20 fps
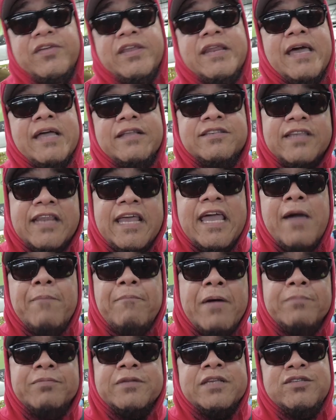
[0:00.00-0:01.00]
And uh, today I
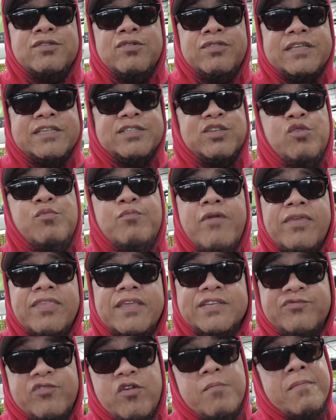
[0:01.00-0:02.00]
bumped into these two
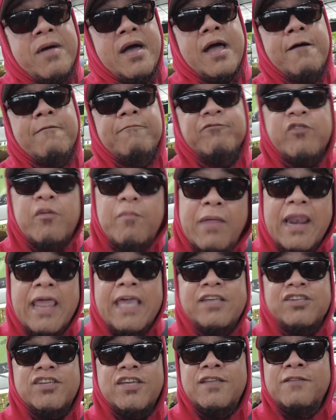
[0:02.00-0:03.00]
brothers from uh, from
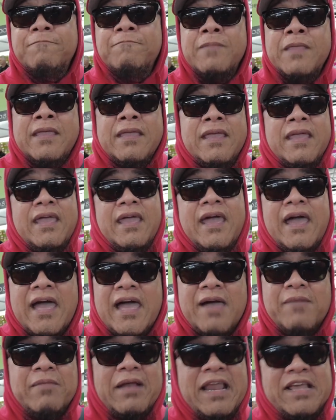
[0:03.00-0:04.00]
Malaysia,
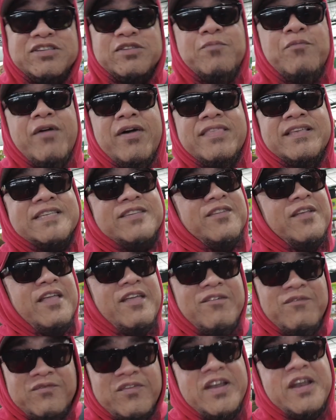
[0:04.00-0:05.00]
uh, Malaysian brothers,
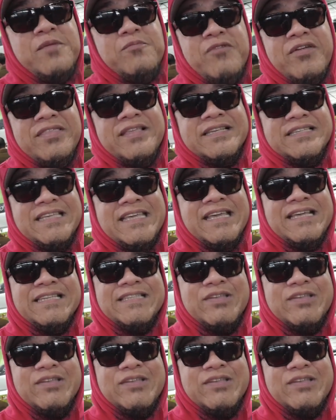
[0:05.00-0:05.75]
funny brothers here.